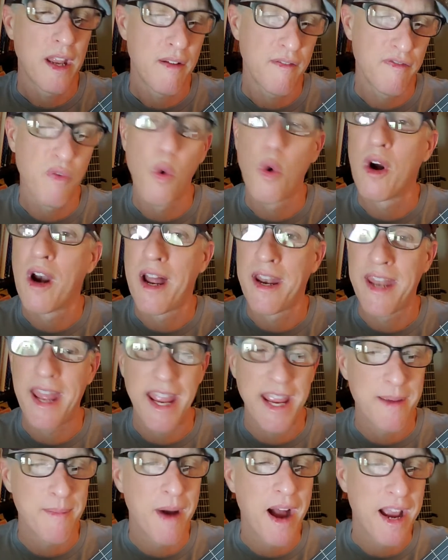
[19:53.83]
then four on the
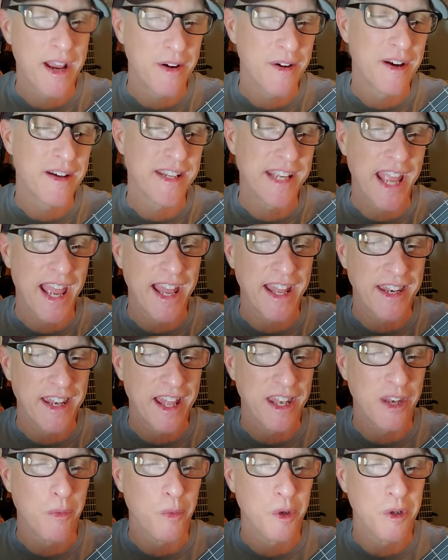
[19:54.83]
A minor at the end
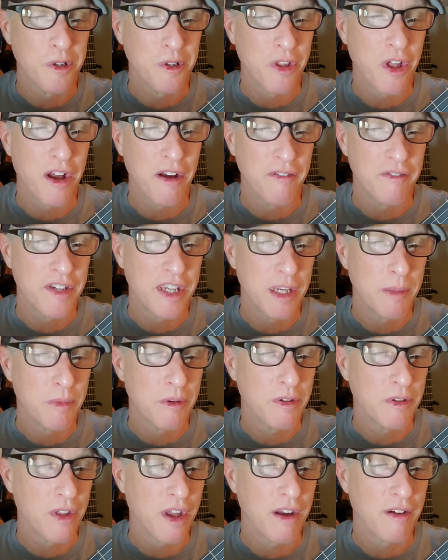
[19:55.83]
on the word love. Keep
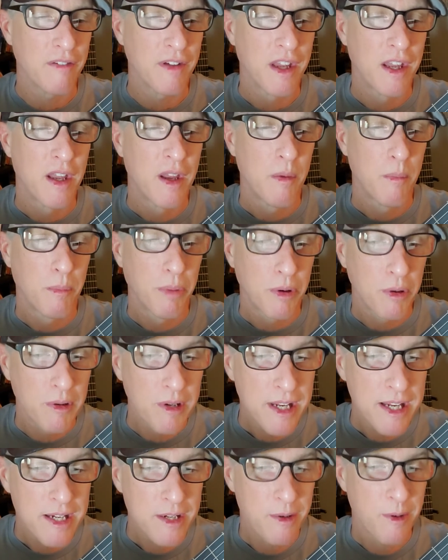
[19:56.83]
your love.
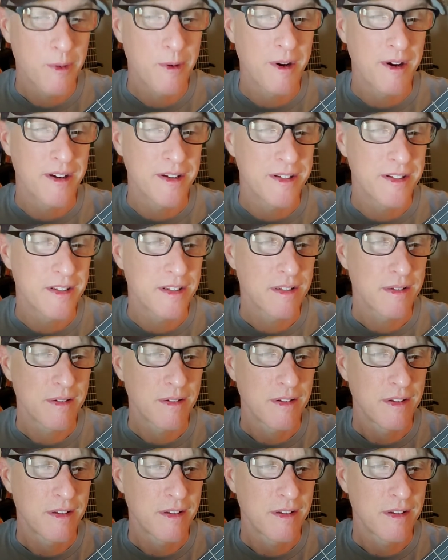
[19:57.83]
Pre-chorus.